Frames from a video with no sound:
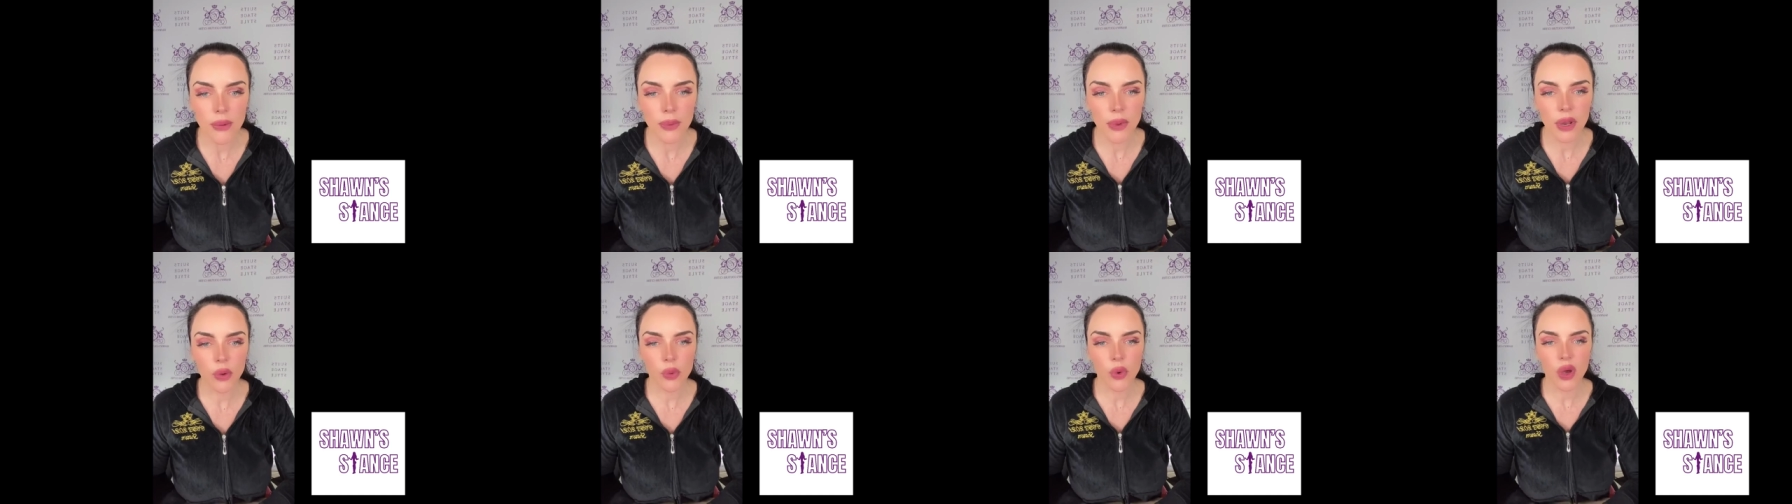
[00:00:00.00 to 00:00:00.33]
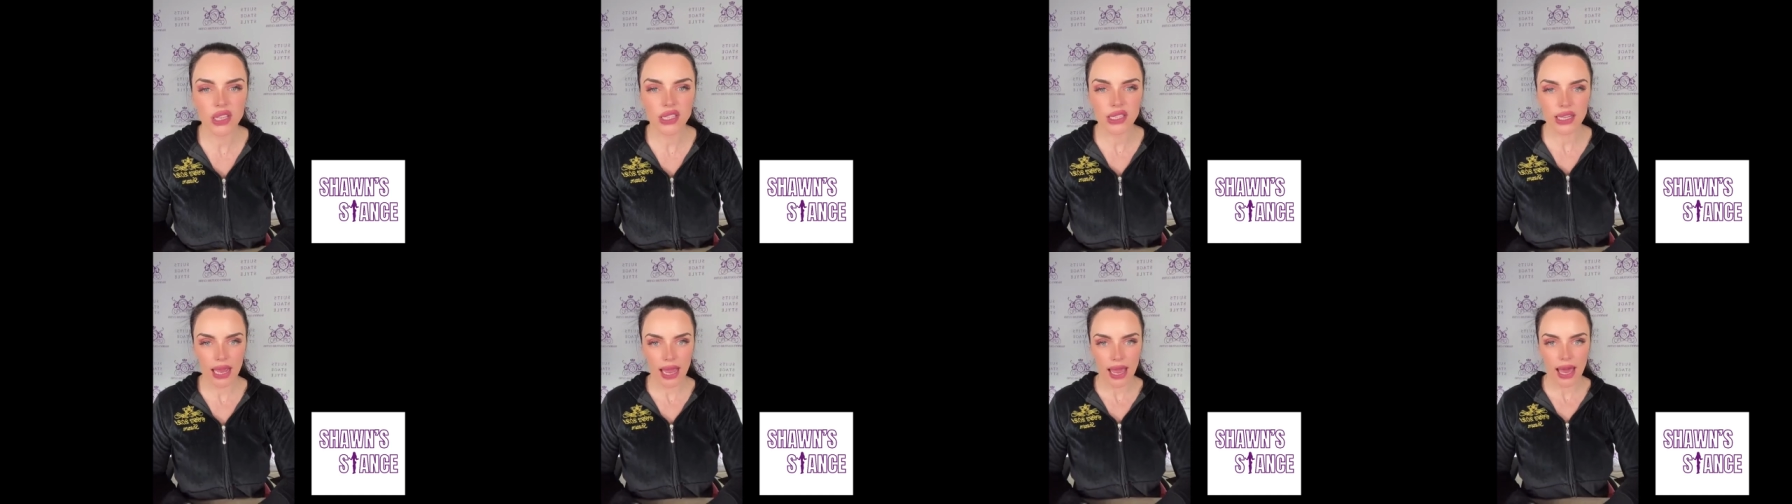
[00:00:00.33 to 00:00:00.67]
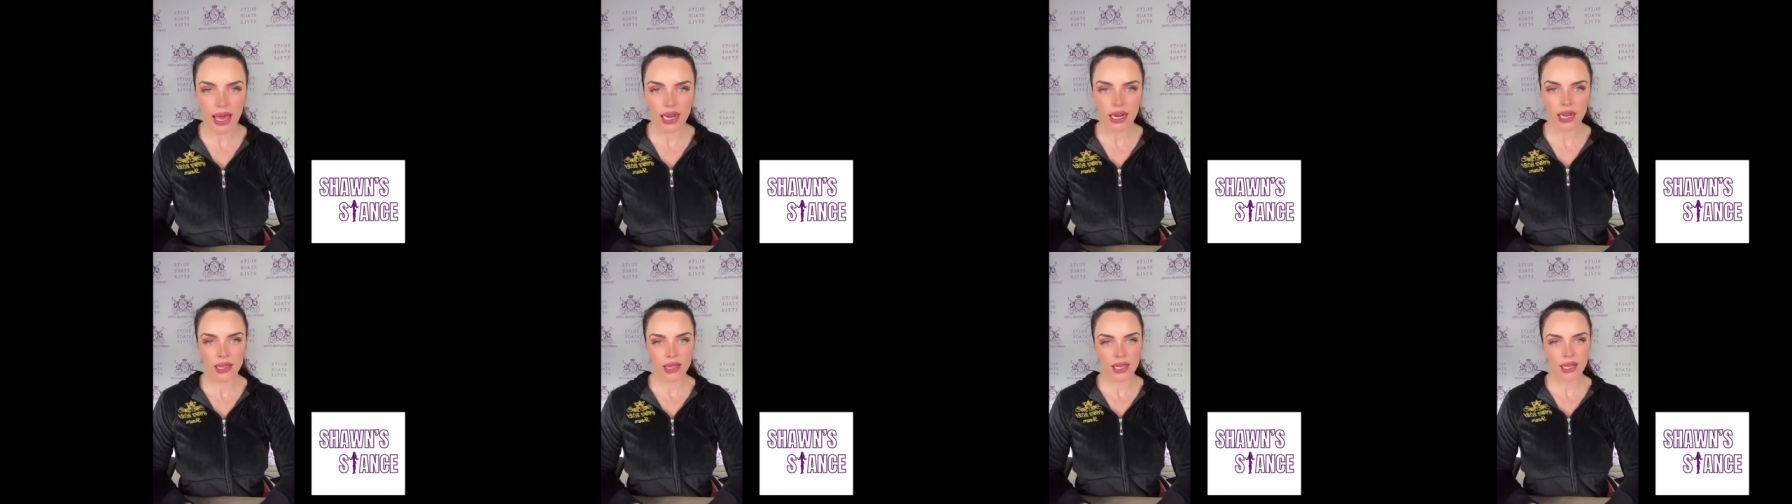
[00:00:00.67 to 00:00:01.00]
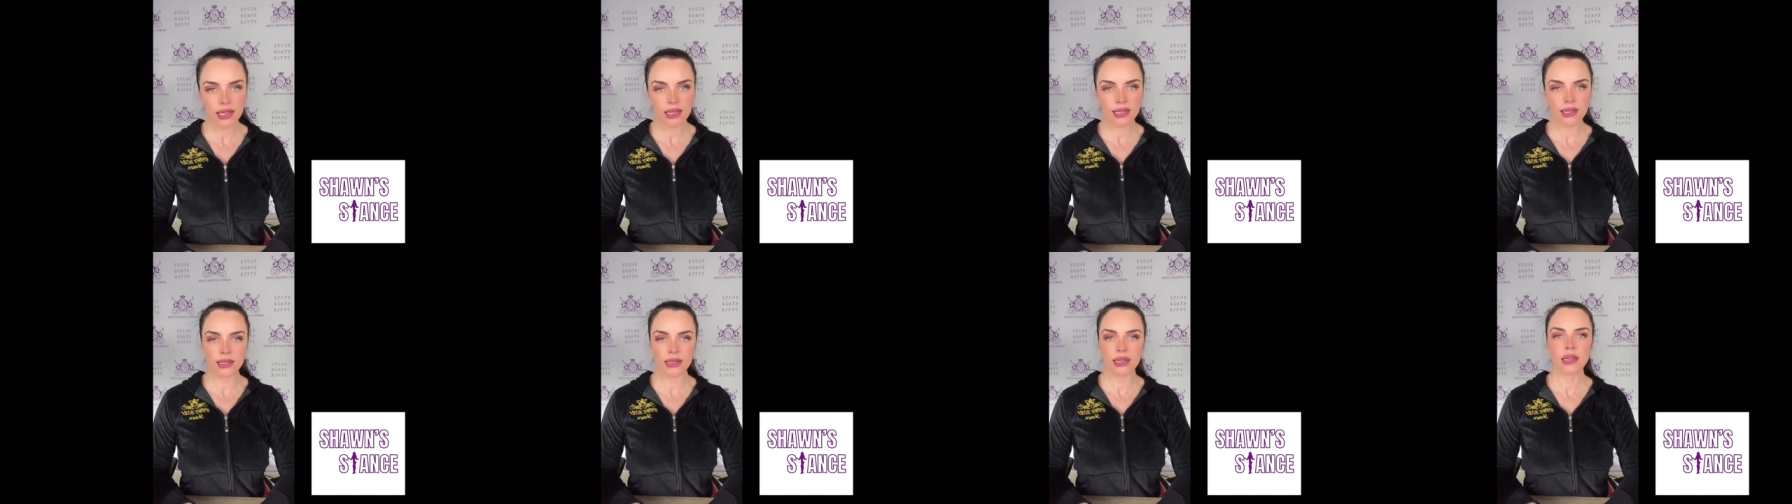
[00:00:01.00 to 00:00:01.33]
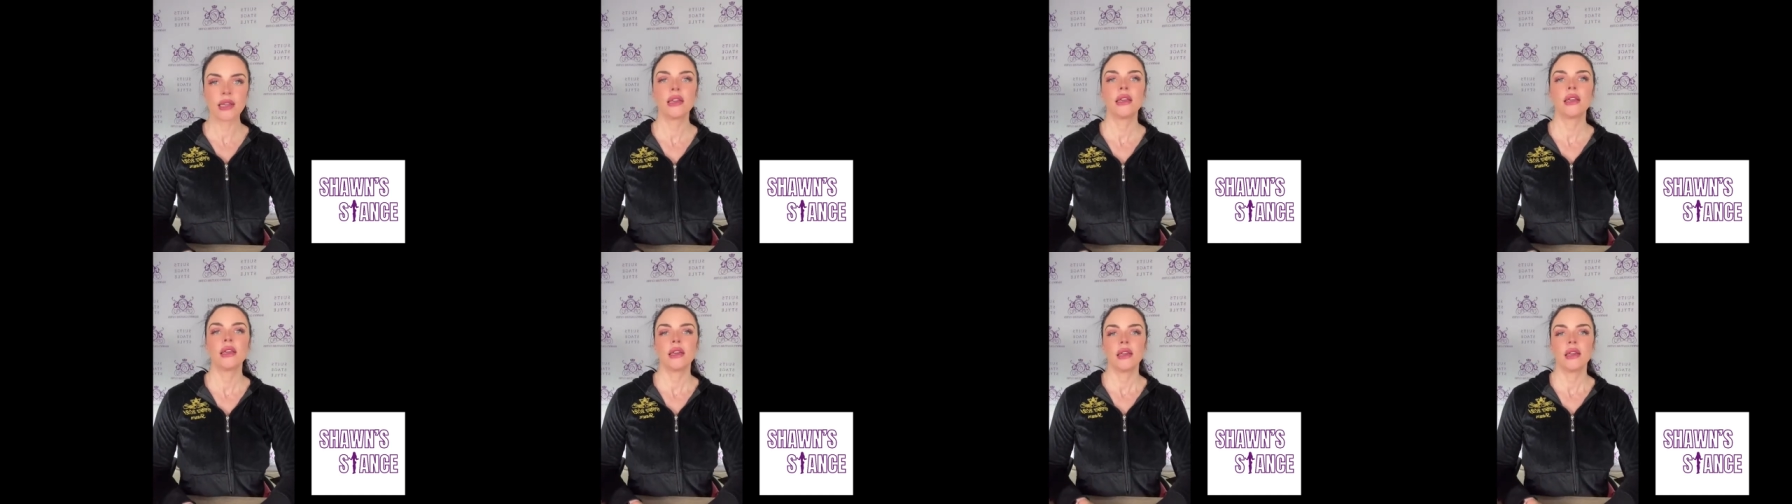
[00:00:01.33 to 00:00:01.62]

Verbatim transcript: anybody wants to add on this?